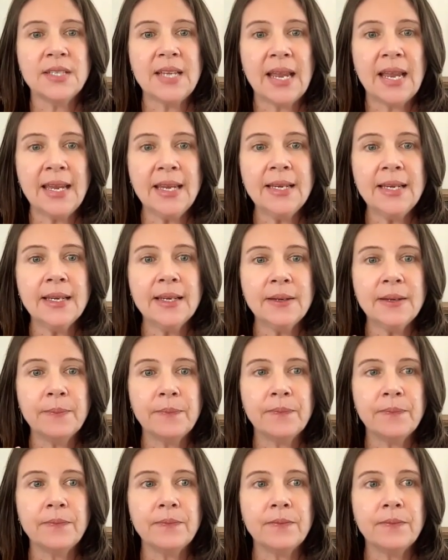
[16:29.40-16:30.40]

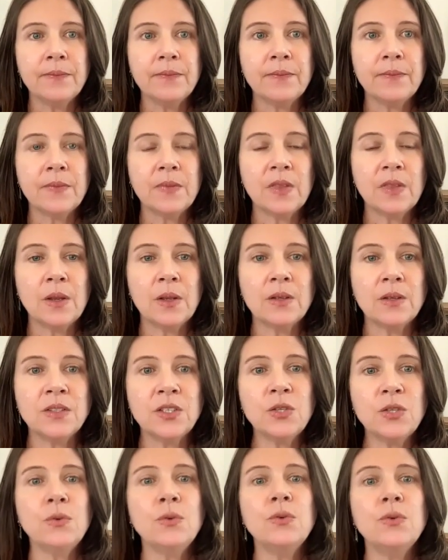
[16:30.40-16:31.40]

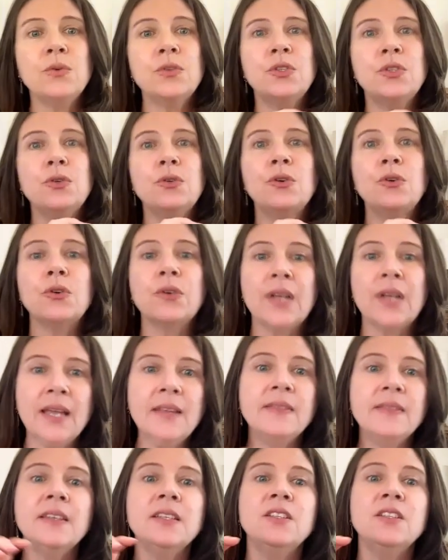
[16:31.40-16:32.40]

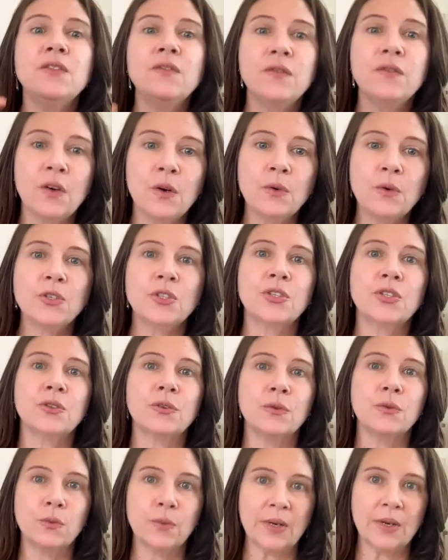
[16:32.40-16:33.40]
create the
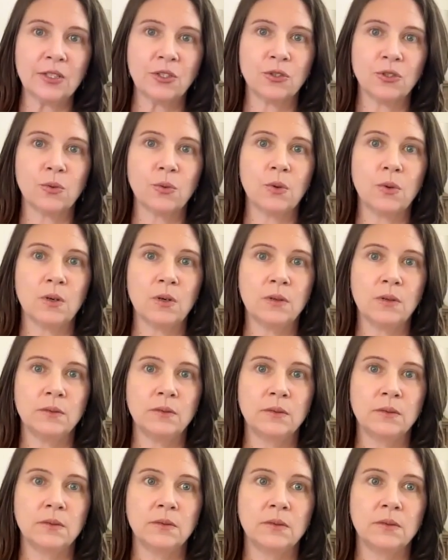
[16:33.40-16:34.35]
devotional ritual